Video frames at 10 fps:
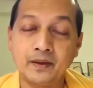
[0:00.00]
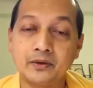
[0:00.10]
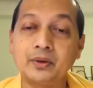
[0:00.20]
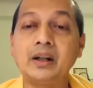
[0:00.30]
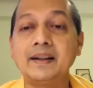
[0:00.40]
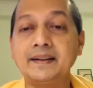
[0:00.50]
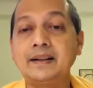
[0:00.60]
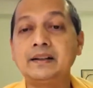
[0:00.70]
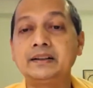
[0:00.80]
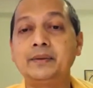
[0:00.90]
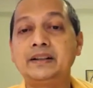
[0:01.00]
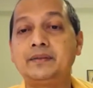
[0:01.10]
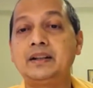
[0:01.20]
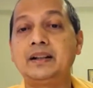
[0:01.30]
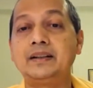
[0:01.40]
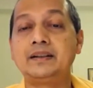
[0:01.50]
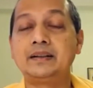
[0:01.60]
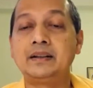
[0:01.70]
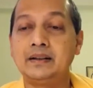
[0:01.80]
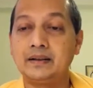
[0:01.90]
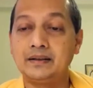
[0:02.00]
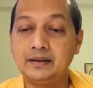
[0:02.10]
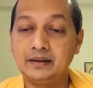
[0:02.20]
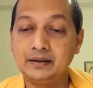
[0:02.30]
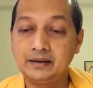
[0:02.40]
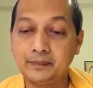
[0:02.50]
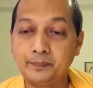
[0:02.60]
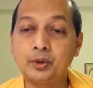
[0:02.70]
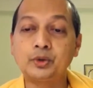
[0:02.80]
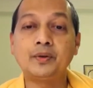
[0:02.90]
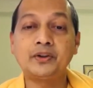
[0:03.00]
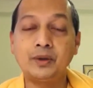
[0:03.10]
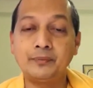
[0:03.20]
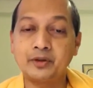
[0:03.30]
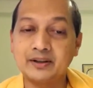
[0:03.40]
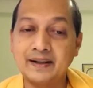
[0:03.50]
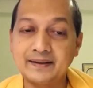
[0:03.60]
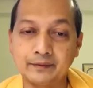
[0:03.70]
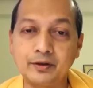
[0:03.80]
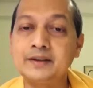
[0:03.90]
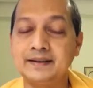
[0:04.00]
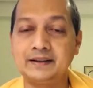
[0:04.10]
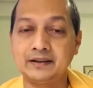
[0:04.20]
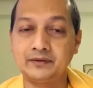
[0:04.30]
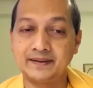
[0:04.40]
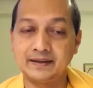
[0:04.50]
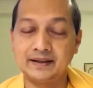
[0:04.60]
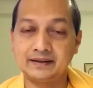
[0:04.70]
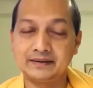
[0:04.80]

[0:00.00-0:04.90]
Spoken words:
So in classical Advaita Vedanta, the approach was to emphasize the falsity of the snake.